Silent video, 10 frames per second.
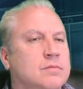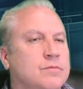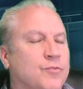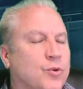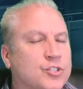
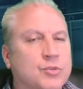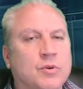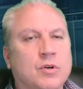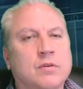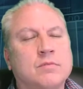
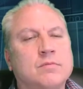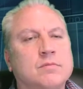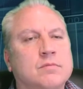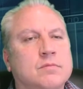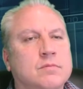virtual,
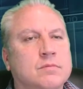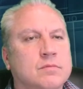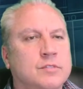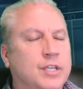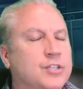
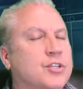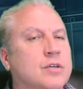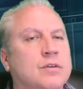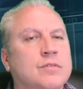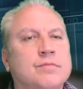
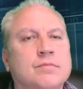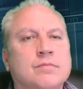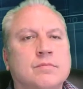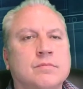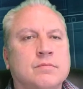digital,
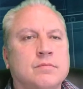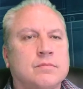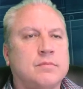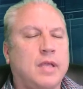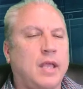
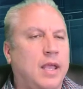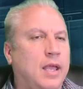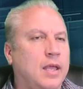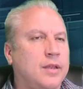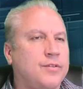
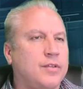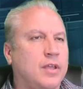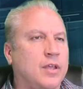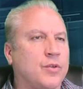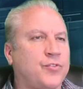and
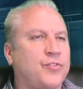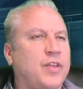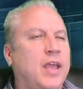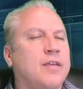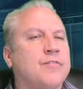it'll
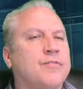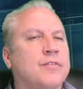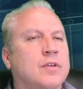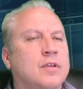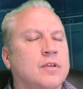save
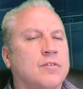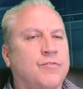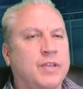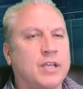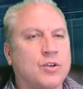
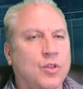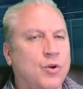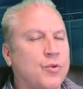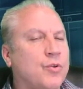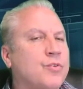vehicle
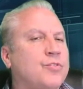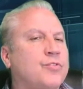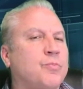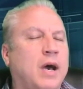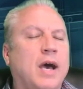owners,
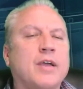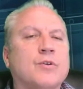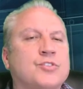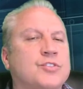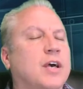
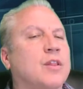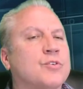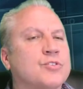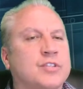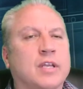buyers,
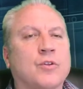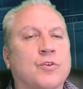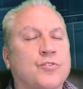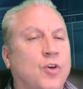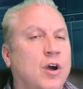sellers,
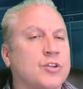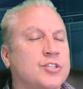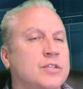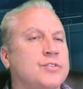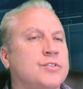dealers,
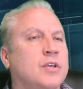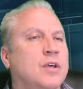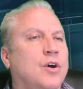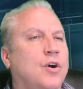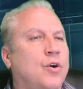auctions,
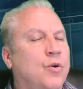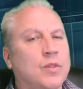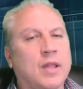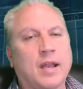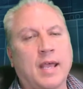a whole
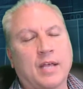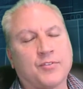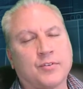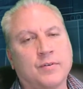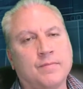lot of
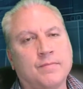hassle.